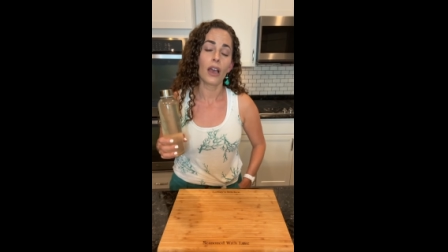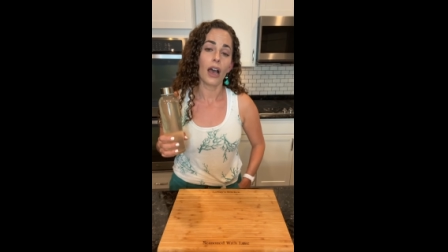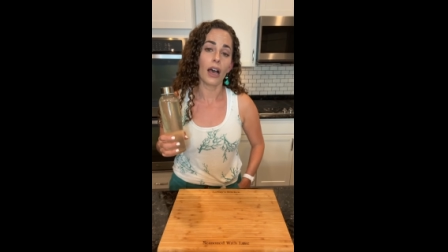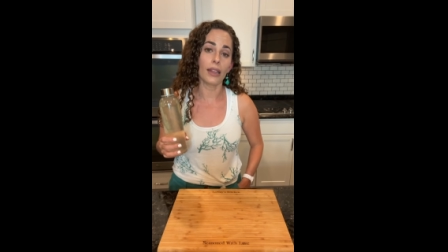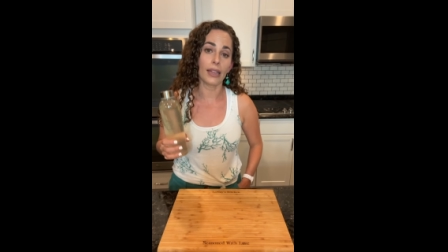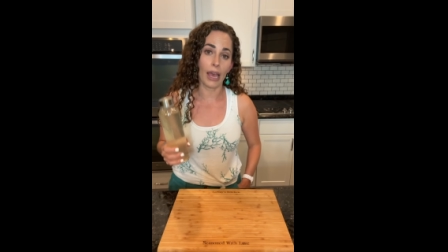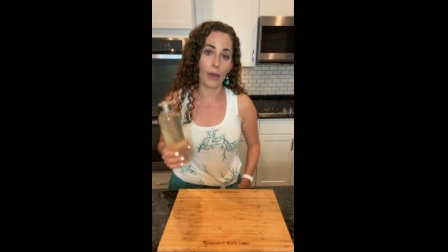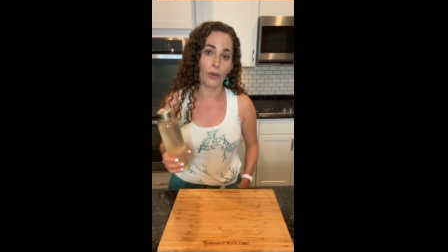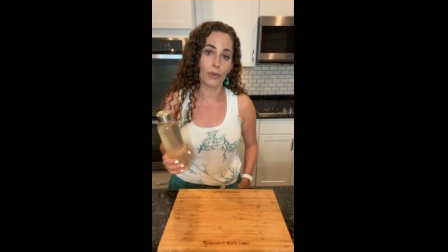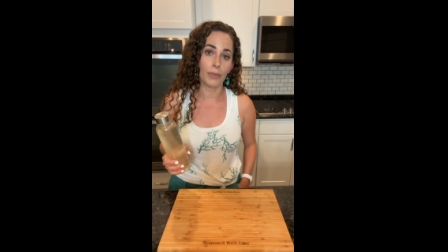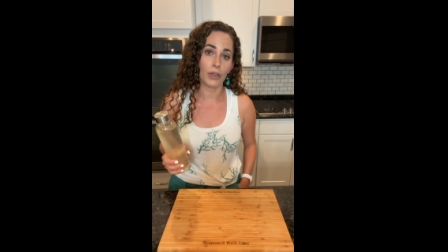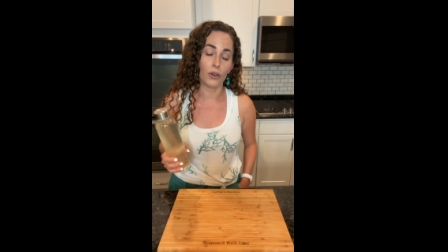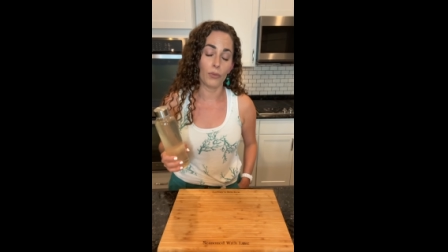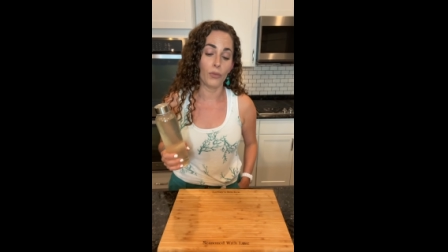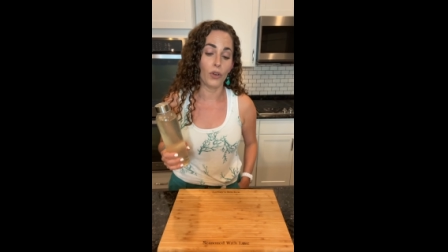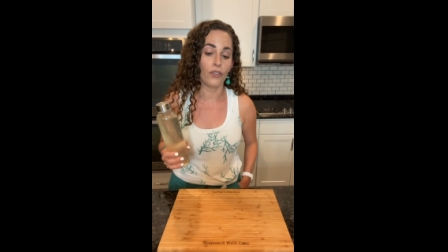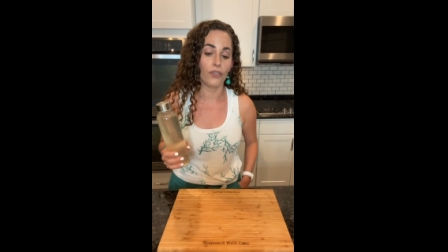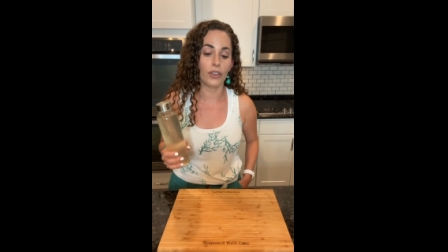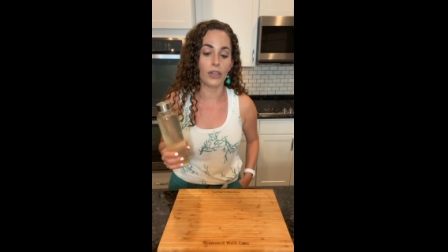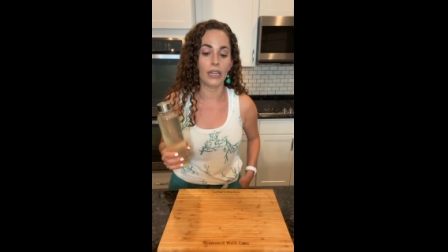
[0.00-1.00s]
allowing me to
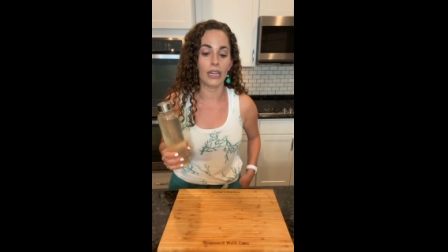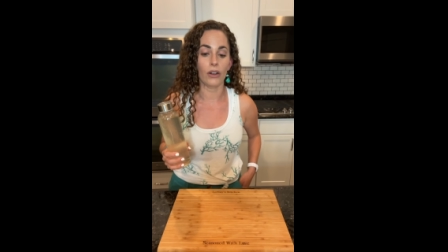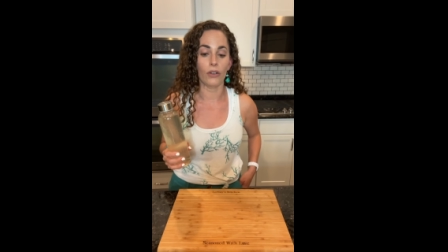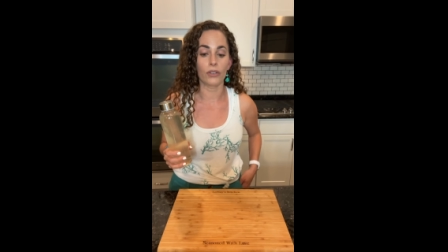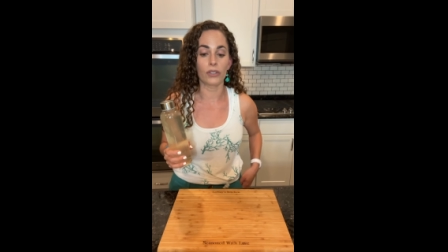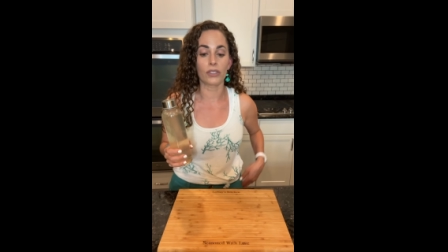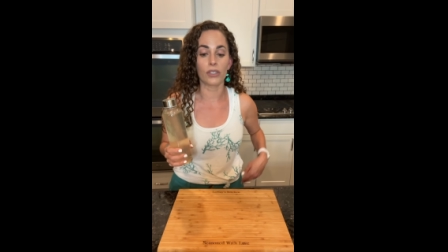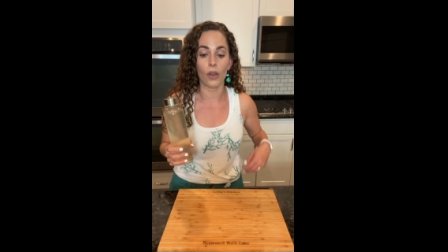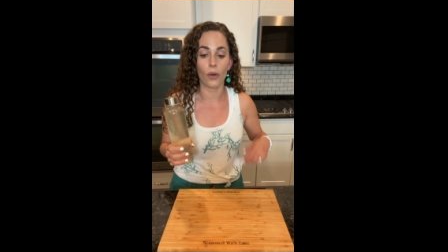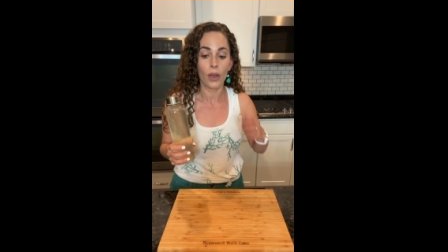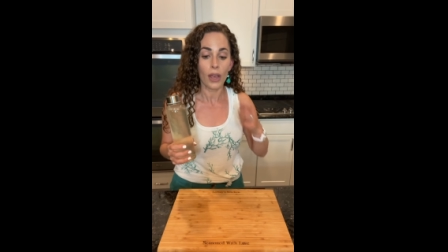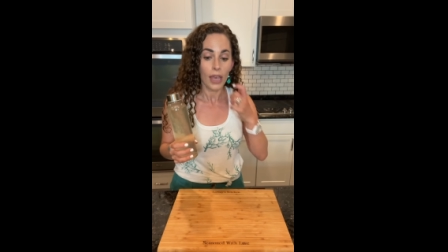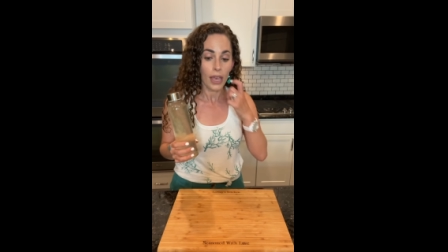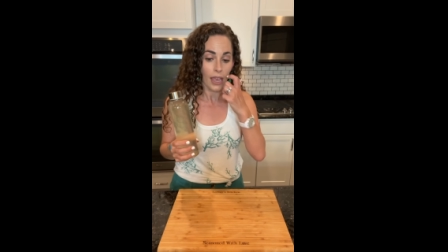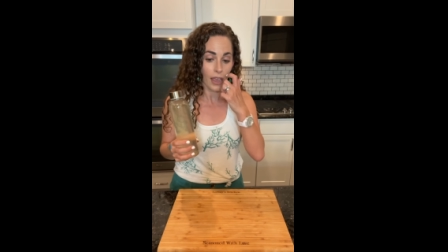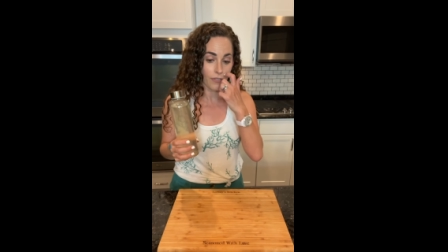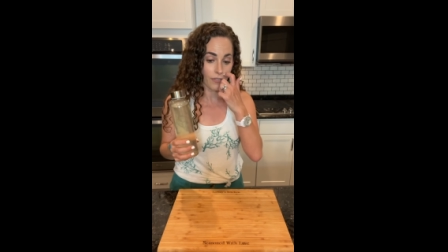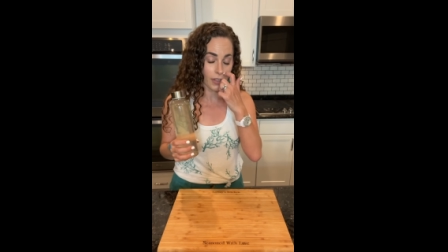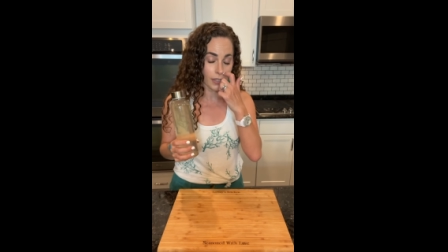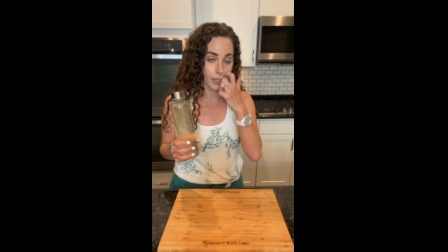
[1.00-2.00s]
move the needle. So
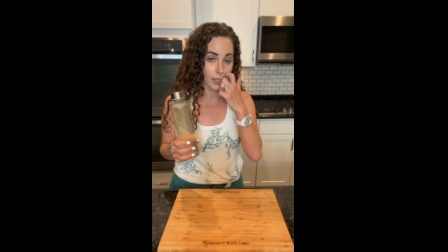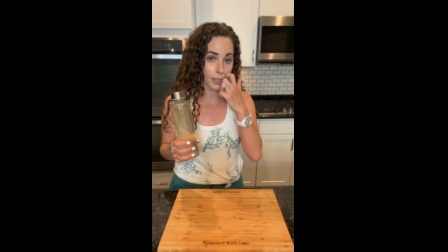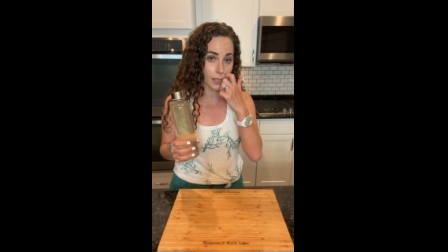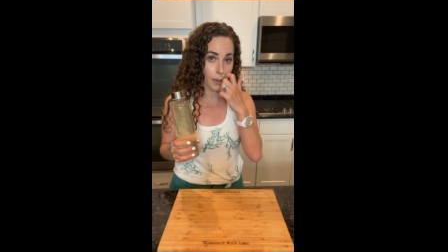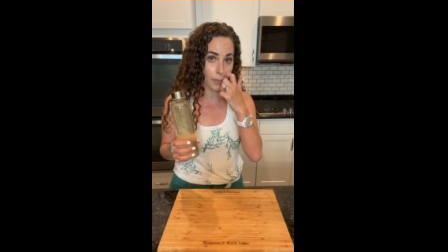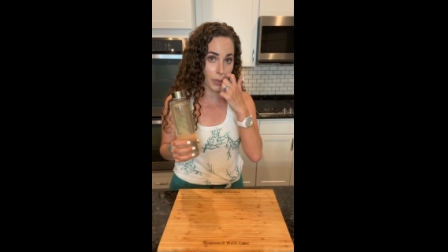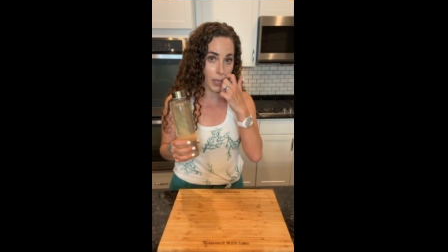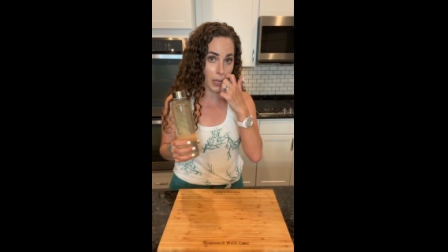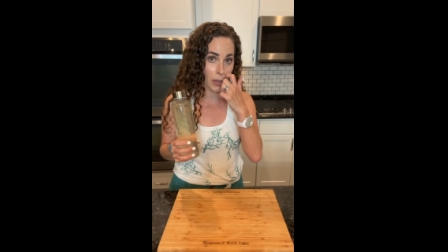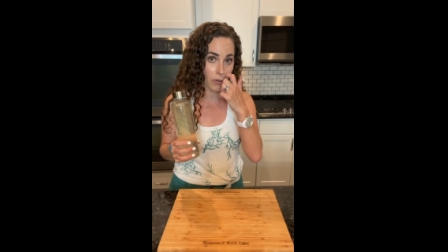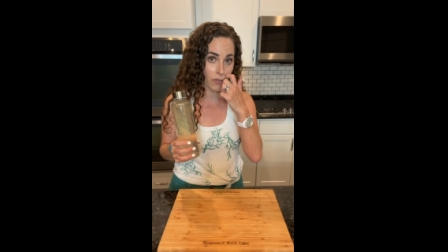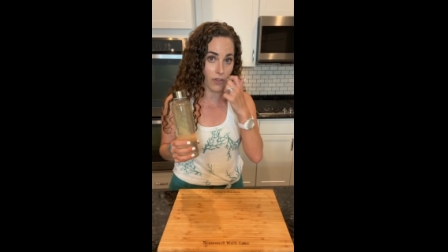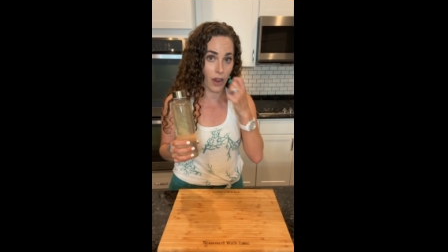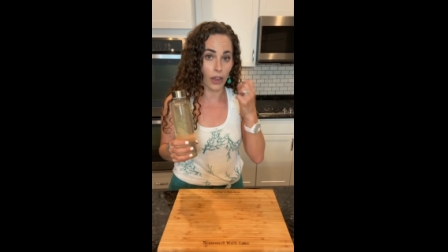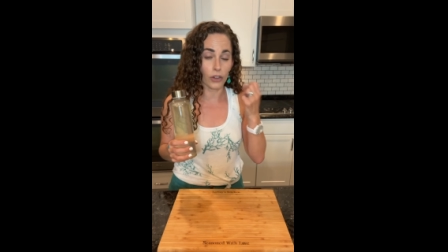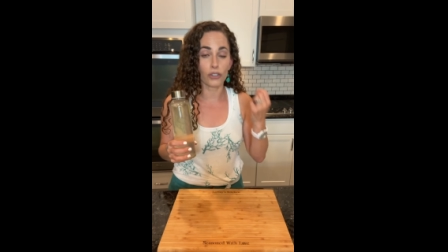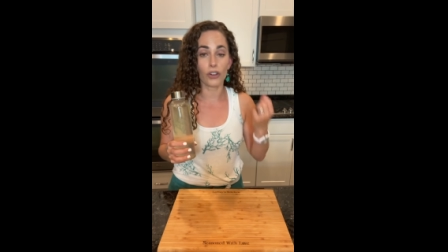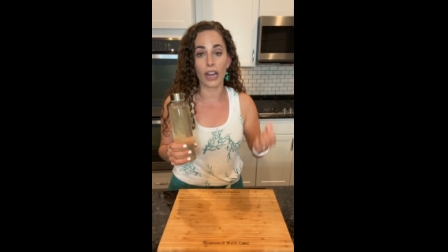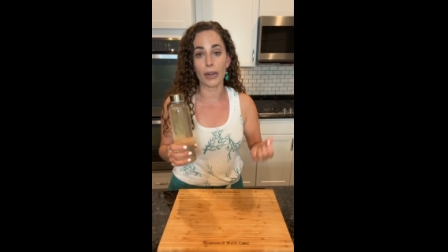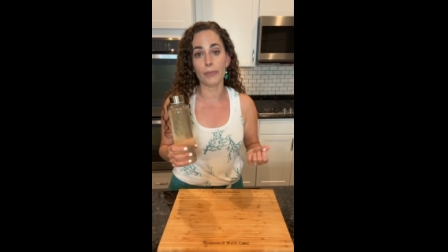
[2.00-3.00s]
if this is something you've not
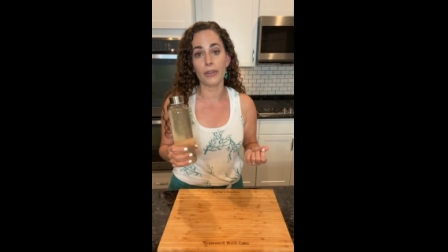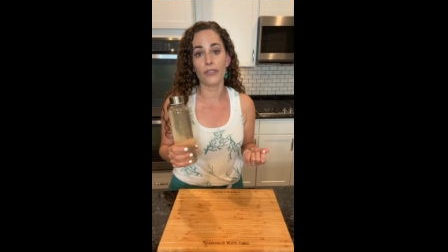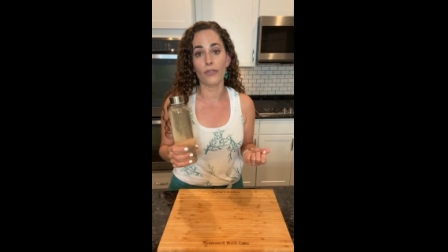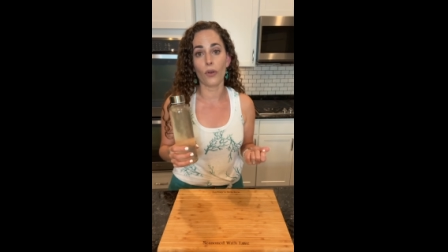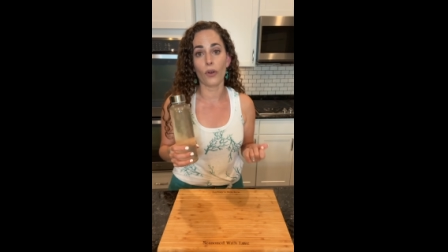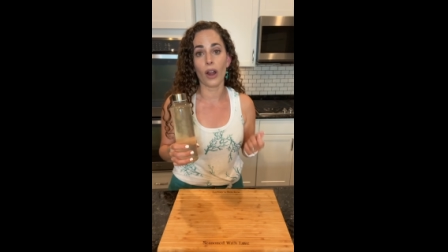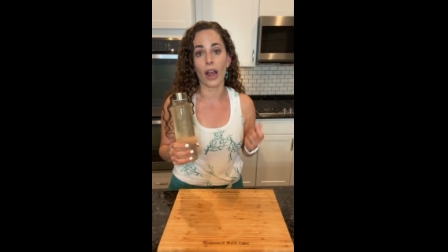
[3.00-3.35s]
tried before,